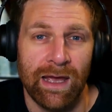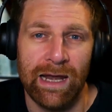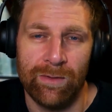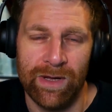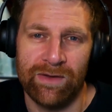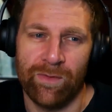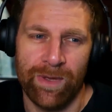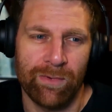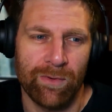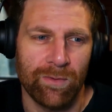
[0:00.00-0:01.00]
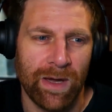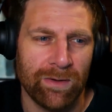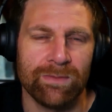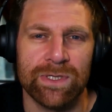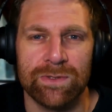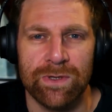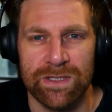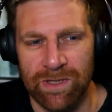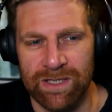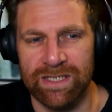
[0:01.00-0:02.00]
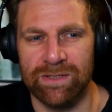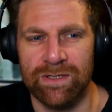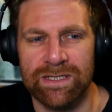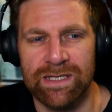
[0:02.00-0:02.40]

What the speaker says: Hello, wonderful people. Welcome to Cosmology Talks.